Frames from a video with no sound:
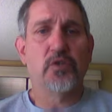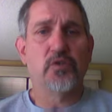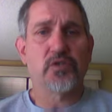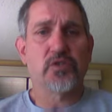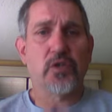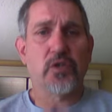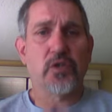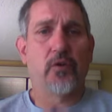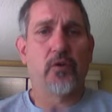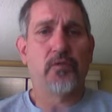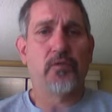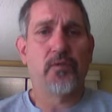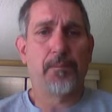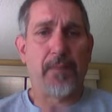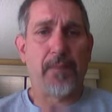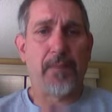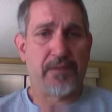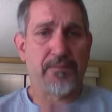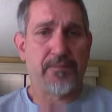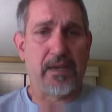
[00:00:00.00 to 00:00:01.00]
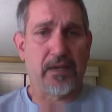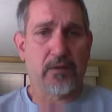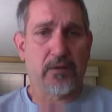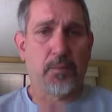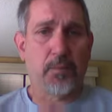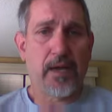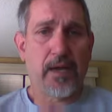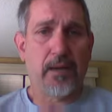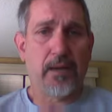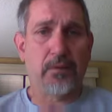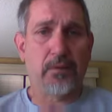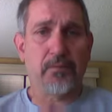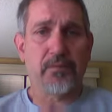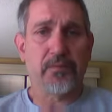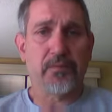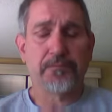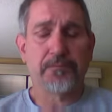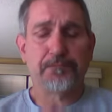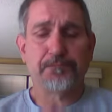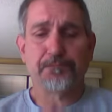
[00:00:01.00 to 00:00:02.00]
you solve mathematical problems